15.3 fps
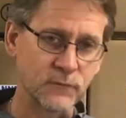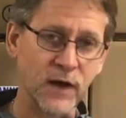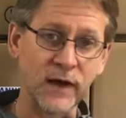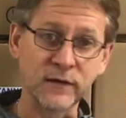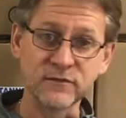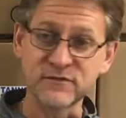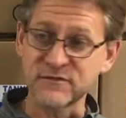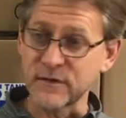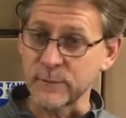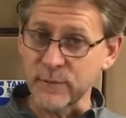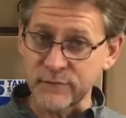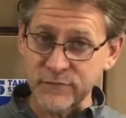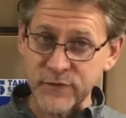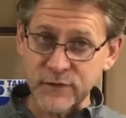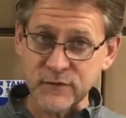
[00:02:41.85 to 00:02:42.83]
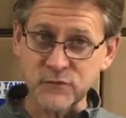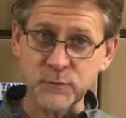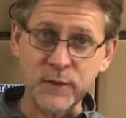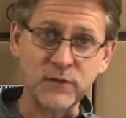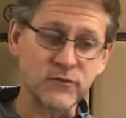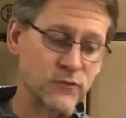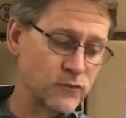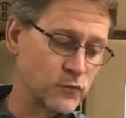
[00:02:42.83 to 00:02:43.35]
On some of the
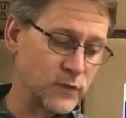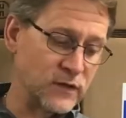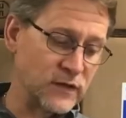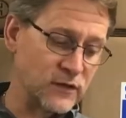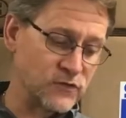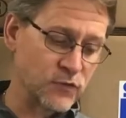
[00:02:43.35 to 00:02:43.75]
dispensers, we need